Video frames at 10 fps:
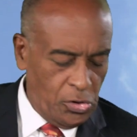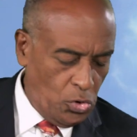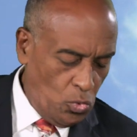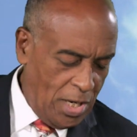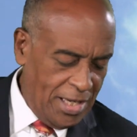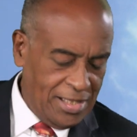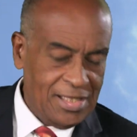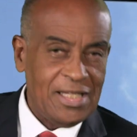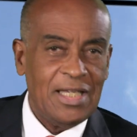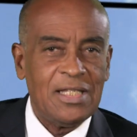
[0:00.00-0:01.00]

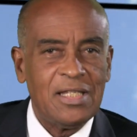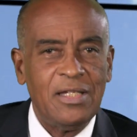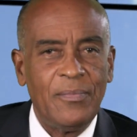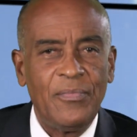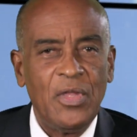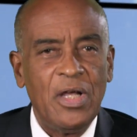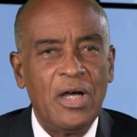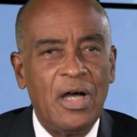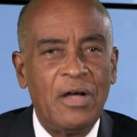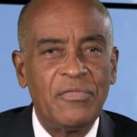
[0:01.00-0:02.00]
296
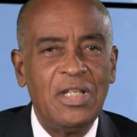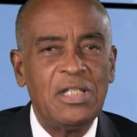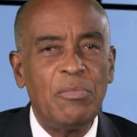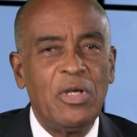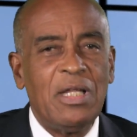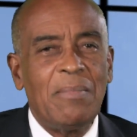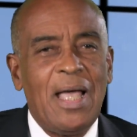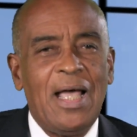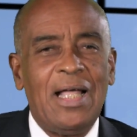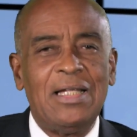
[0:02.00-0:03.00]
of this book in
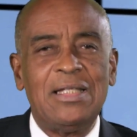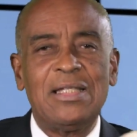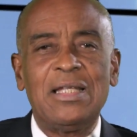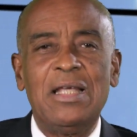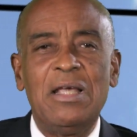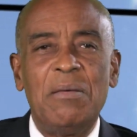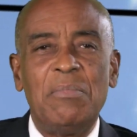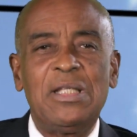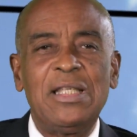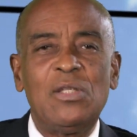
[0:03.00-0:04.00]
my hands,
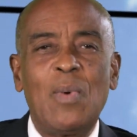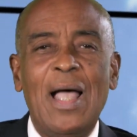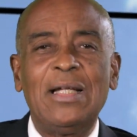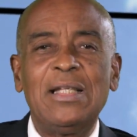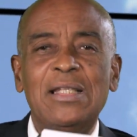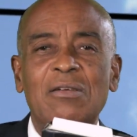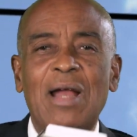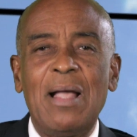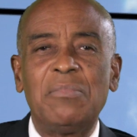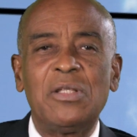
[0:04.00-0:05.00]
Mrs. White
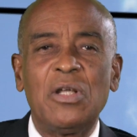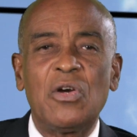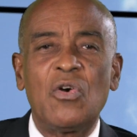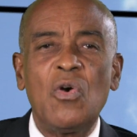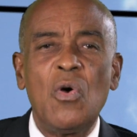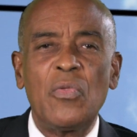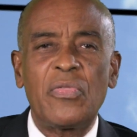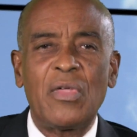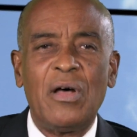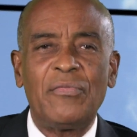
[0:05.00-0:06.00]
describes the
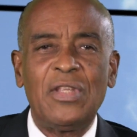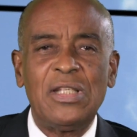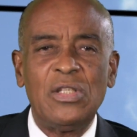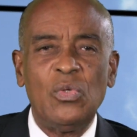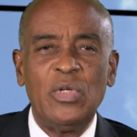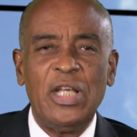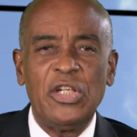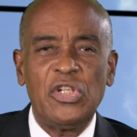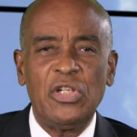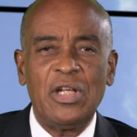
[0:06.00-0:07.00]
growth of this new
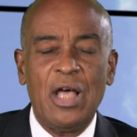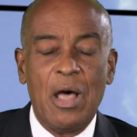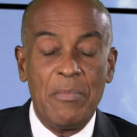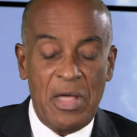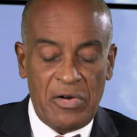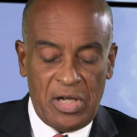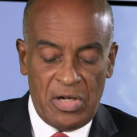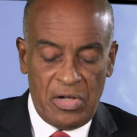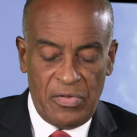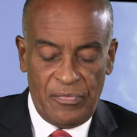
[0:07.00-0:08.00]
nation,
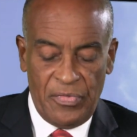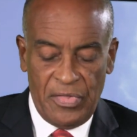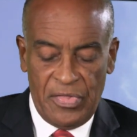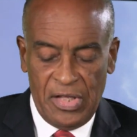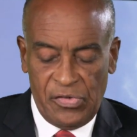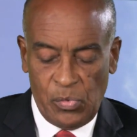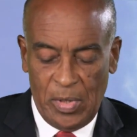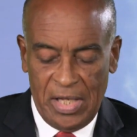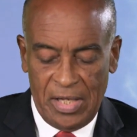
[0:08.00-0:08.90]
America, this way.